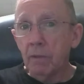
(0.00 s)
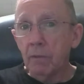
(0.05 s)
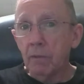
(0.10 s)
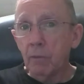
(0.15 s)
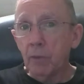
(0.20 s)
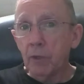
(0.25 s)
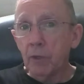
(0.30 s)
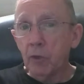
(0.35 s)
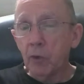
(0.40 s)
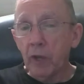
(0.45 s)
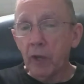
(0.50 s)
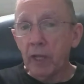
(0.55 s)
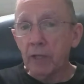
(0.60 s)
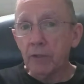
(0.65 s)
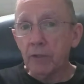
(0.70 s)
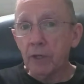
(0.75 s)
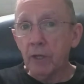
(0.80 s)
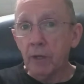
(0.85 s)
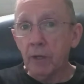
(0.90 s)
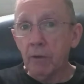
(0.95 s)
when you got
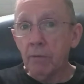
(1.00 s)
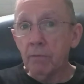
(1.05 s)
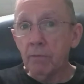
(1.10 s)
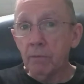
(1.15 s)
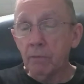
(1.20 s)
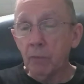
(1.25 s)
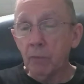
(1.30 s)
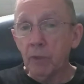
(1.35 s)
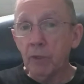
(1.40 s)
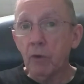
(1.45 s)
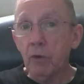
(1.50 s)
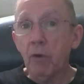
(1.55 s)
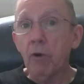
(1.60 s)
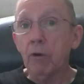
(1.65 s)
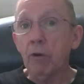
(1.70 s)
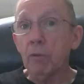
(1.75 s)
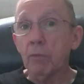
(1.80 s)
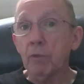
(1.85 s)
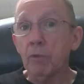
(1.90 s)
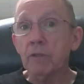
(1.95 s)
scared, when your
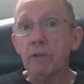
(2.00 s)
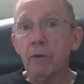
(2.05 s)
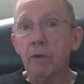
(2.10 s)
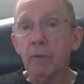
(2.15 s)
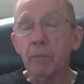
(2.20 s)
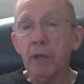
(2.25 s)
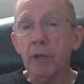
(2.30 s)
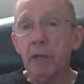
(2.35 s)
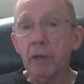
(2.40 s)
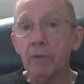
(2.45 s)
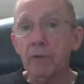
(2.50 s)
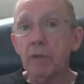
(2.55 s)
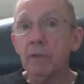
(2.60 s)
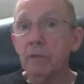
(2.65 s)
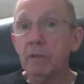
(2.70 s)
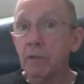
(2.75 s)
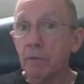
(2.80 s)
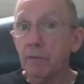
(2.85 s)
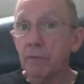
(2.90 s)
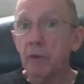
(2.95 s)
heart would start
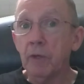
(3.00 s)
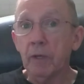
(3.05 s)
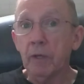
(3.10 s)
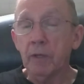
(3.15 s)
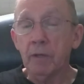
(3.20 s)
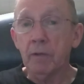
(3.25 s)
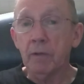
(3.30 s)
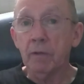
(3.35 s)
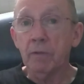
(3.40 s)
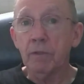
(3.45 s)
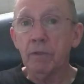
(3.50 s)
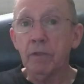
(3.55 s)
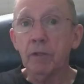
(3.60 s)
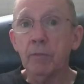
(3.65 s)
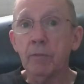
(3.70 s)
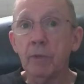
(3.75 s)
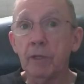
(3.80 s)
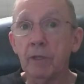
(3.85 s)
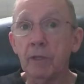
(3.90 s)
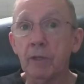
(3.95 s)
pounding. If you got close to
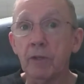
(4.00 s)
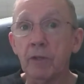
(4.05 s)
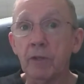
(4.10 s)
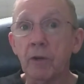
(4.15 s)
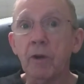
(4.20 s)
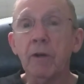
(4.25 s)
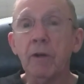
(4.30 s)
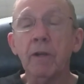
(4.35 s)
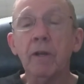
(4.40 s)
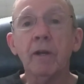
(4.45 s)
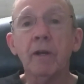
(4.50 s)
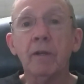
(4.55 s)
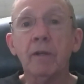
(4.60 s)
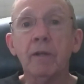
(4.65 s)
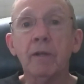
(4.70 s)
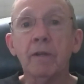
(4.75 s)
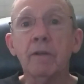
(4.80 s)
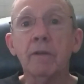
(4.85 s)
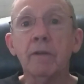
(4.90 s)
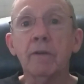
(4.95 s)
me in the dark, I
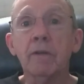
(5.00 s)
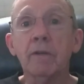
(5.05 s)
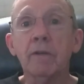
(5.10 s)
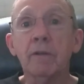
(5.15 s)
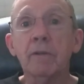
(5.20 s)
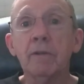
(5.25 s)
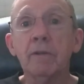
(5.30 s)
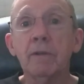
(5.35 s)
could hear it.